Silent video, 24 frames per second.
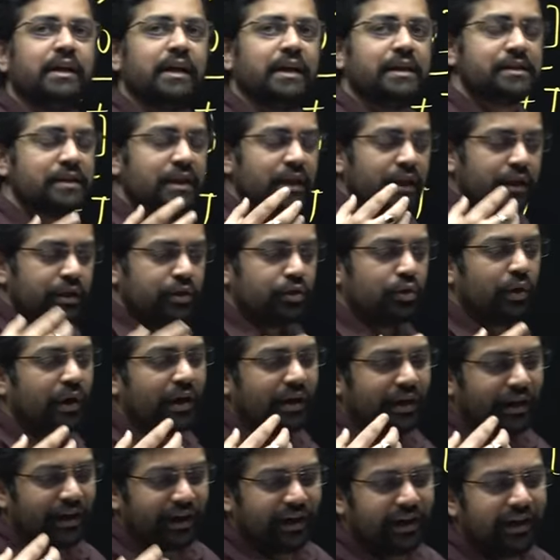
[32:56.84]
tests, you are
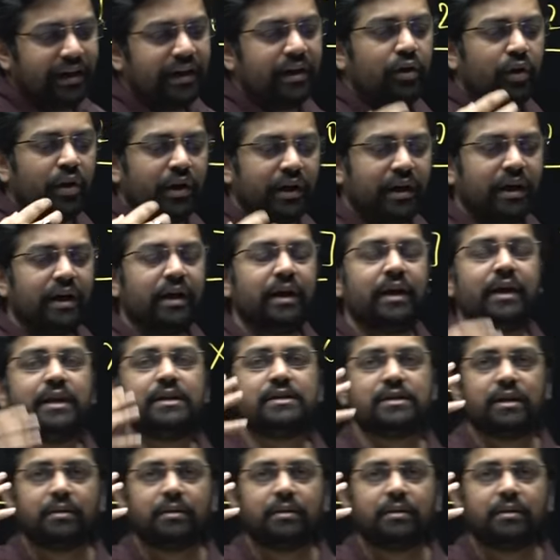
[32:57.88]
learning or earning